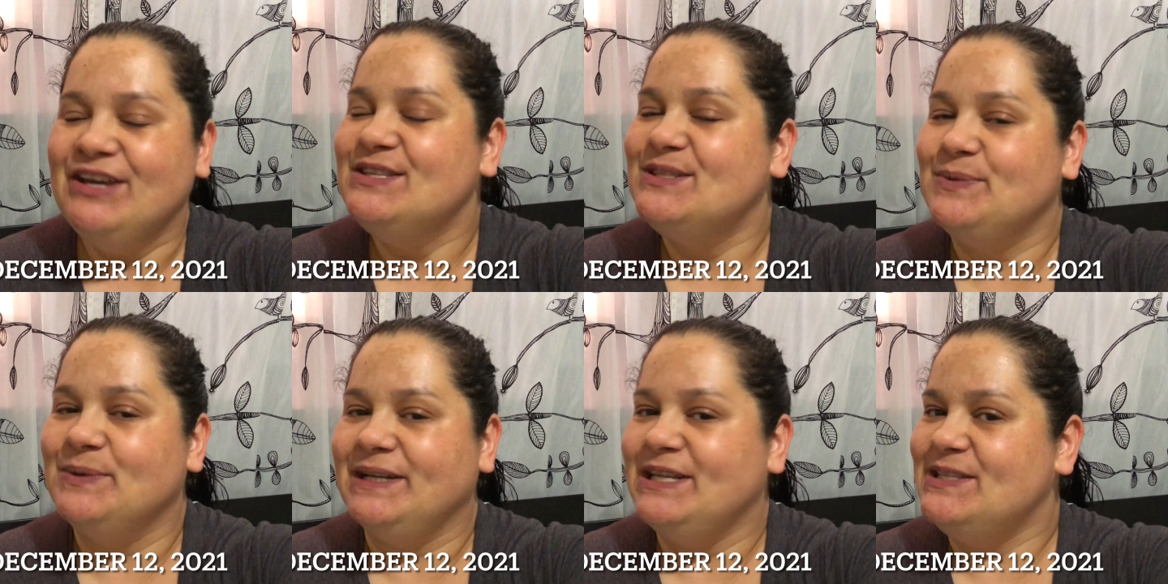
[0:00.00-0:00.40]

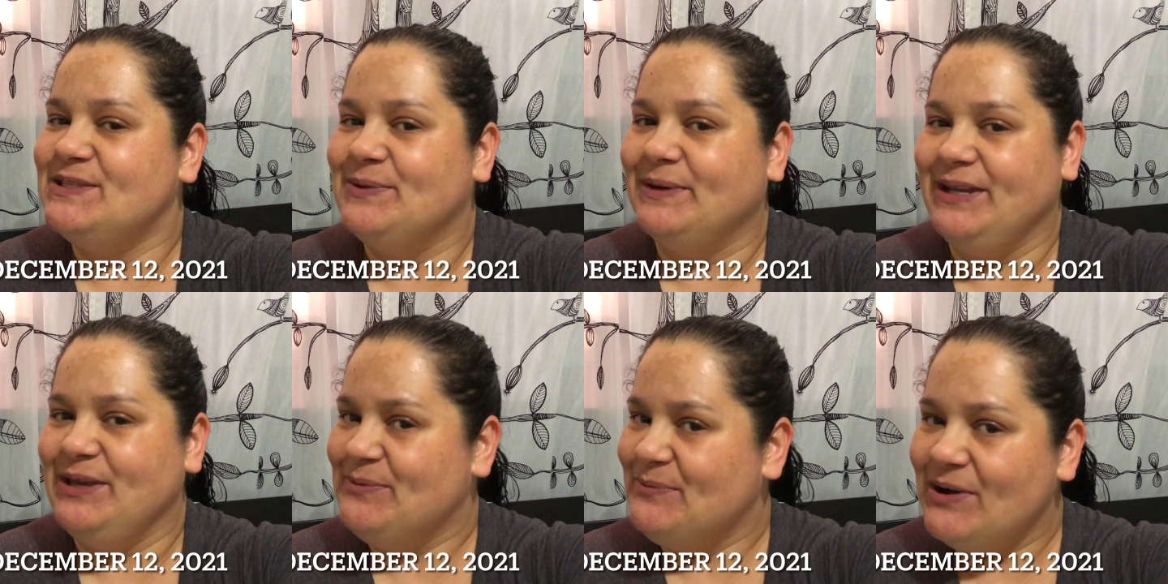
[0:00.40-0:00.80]
twenty
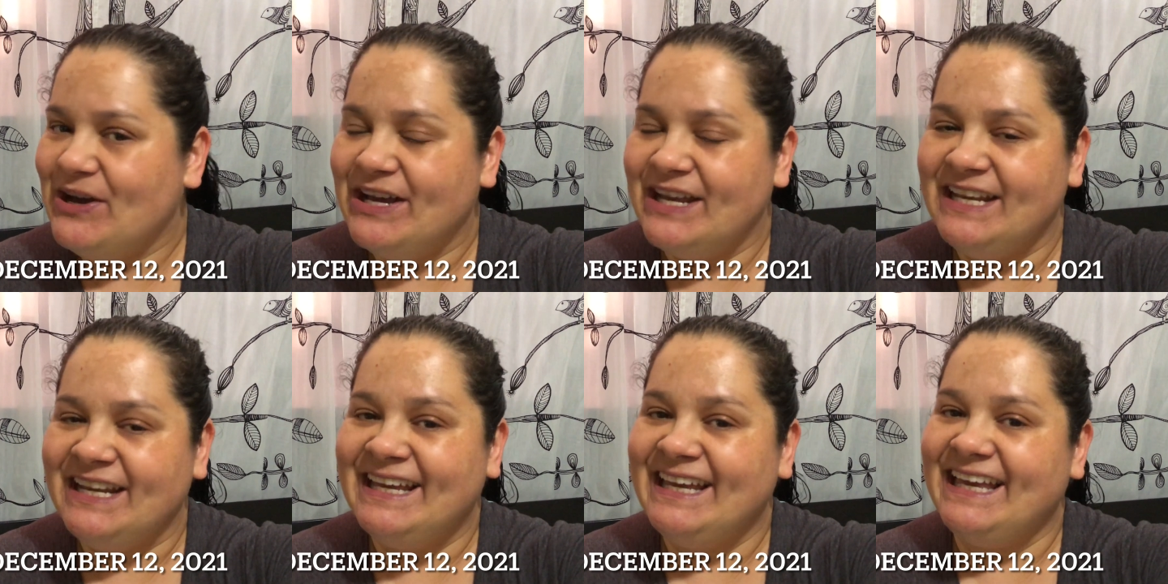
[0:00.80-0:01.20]

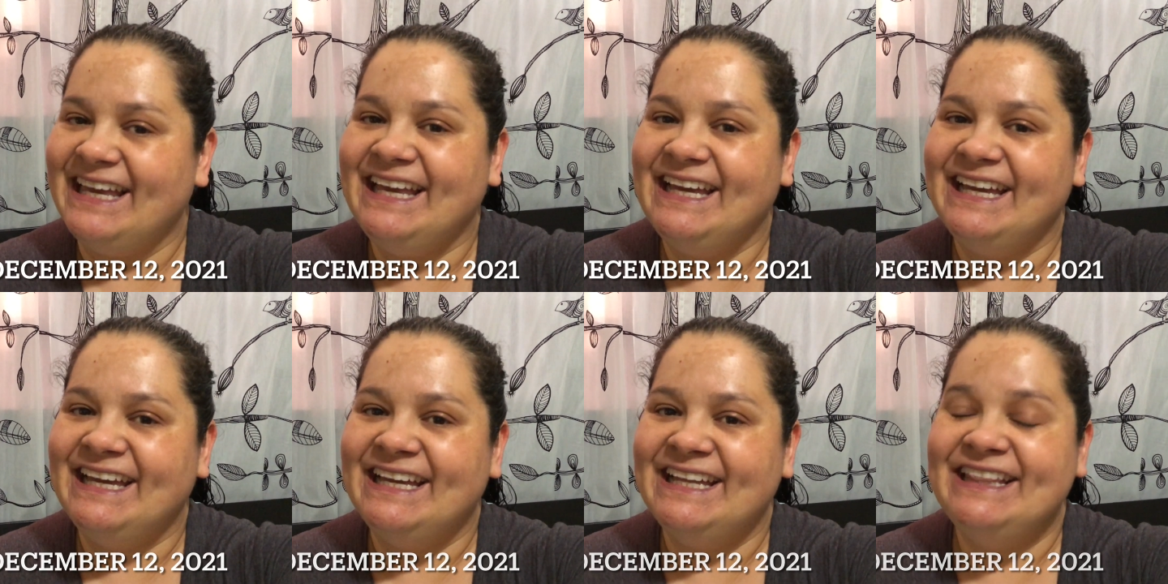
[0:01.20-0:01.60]
twenty-one,
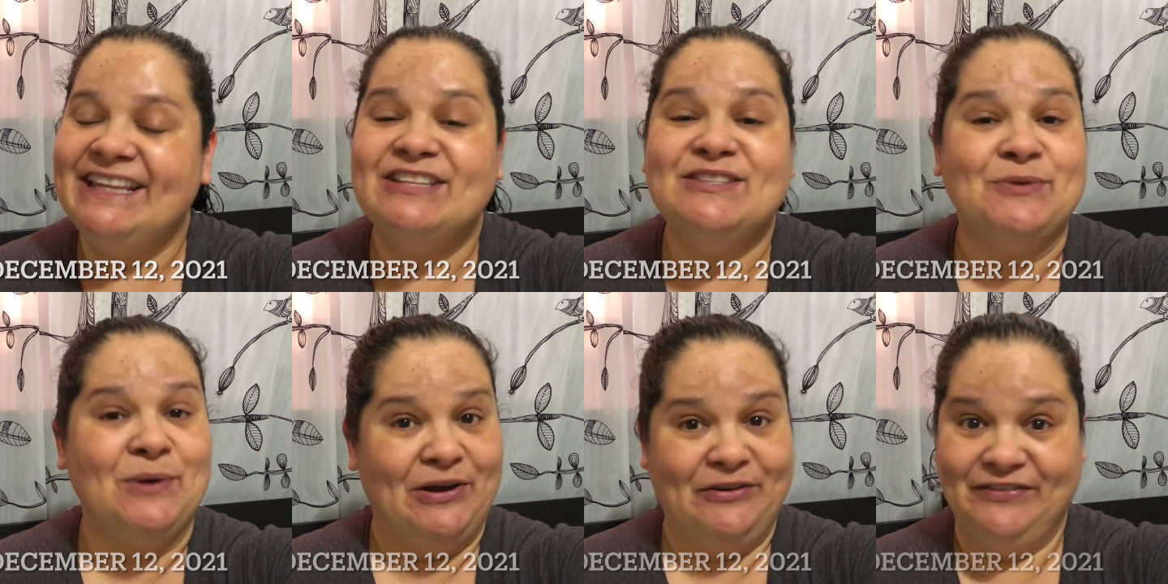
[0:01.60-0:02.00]
and
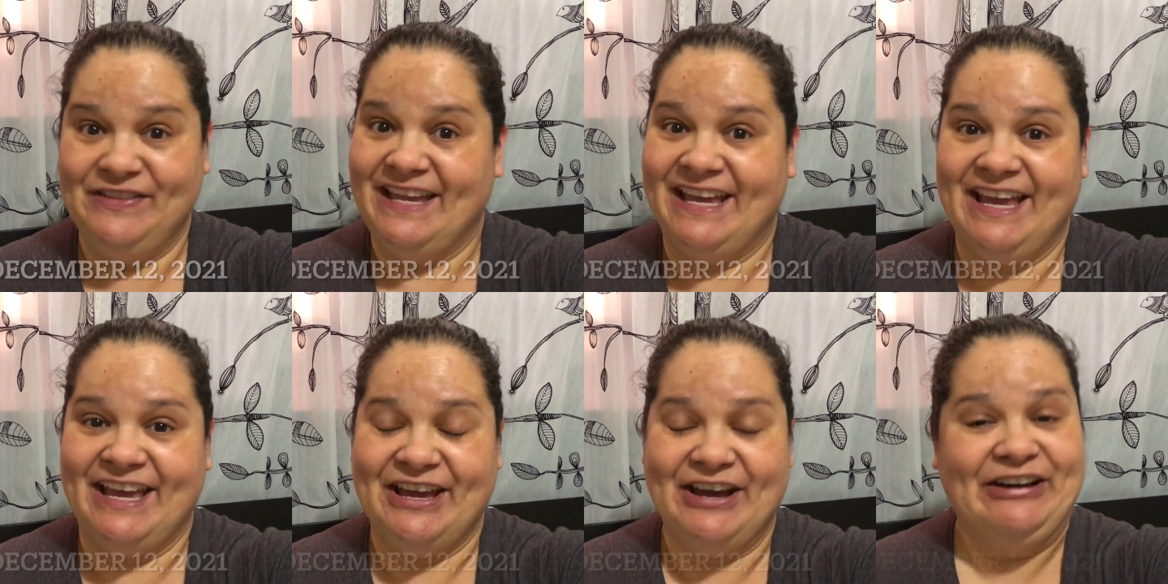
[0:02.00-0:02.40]
the twelfth
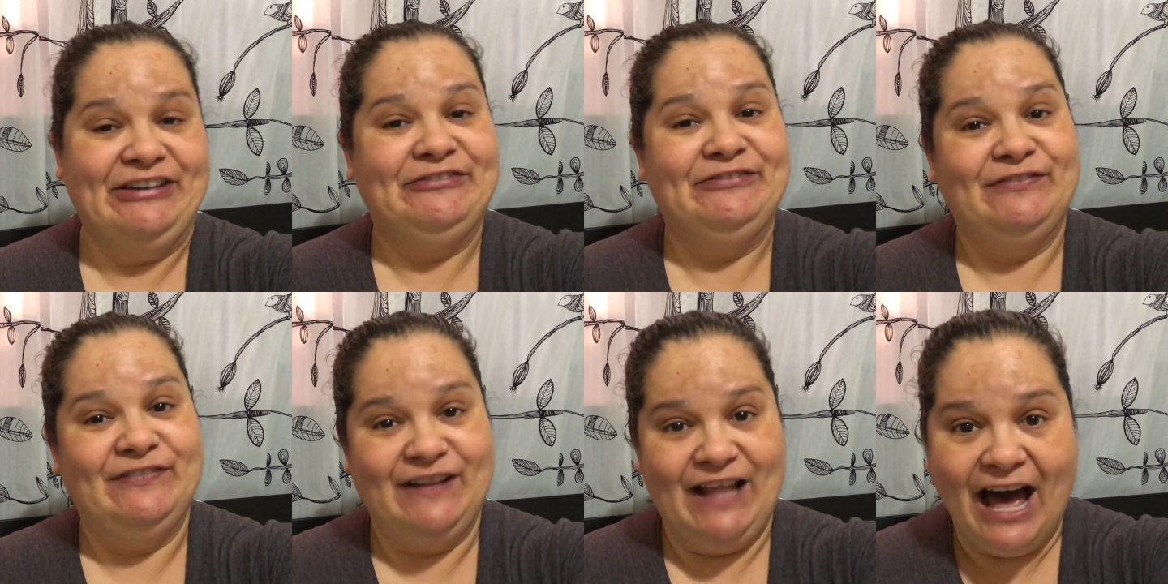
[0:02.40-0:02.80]
day
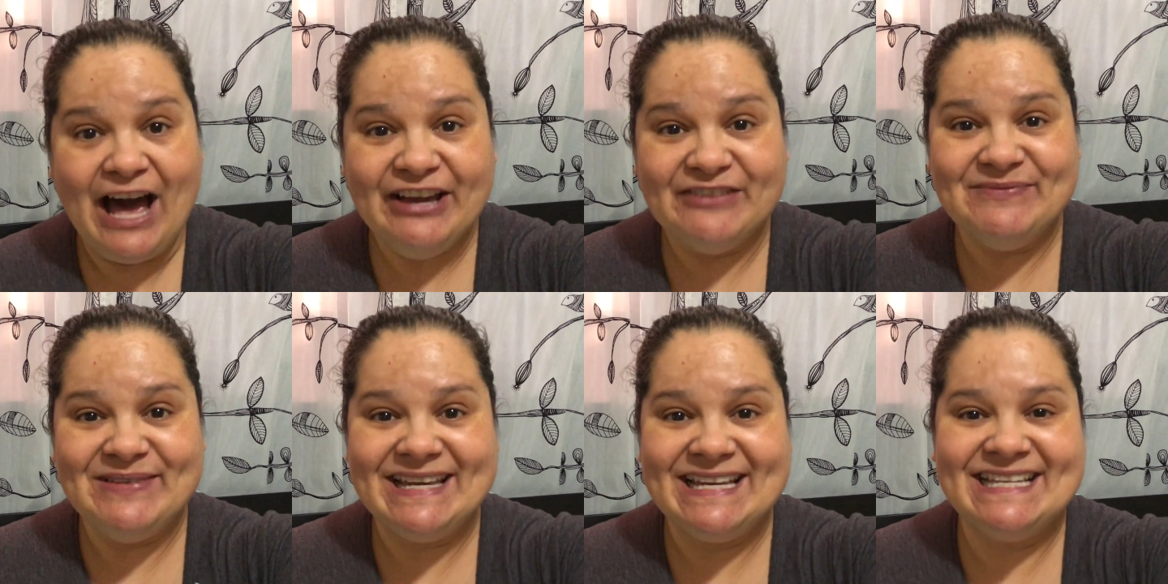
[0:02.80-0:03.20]
of
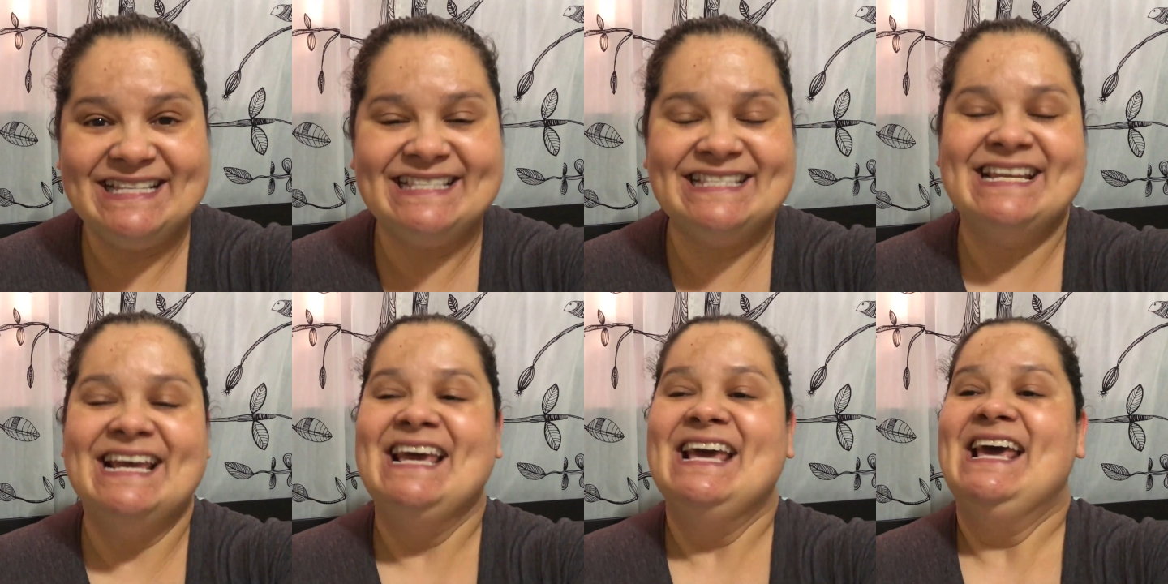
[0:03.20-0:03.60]

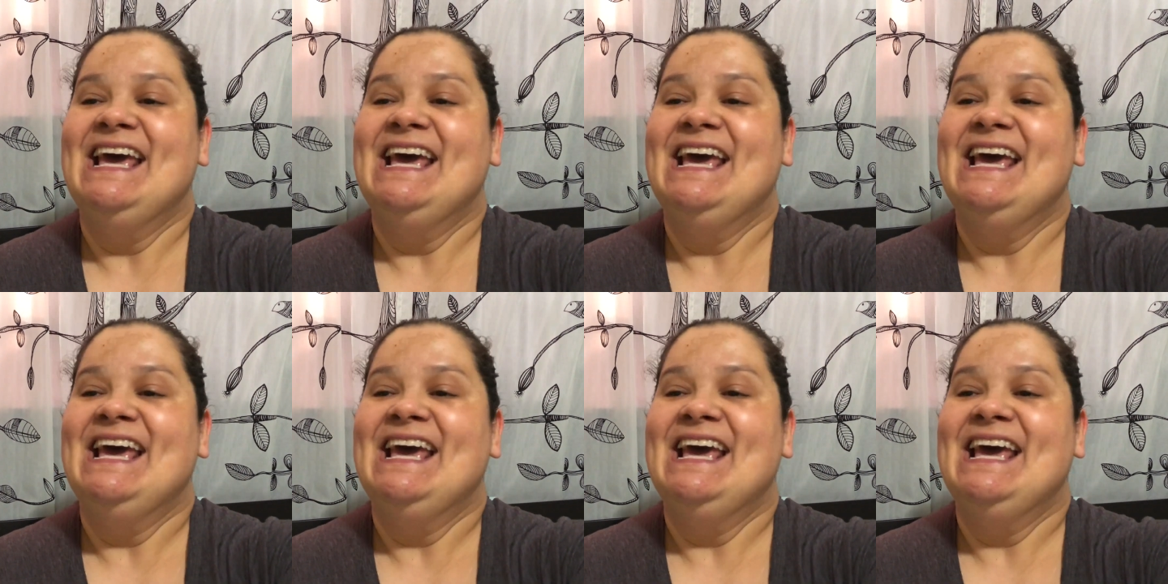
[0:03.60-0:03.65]
Vlogmas,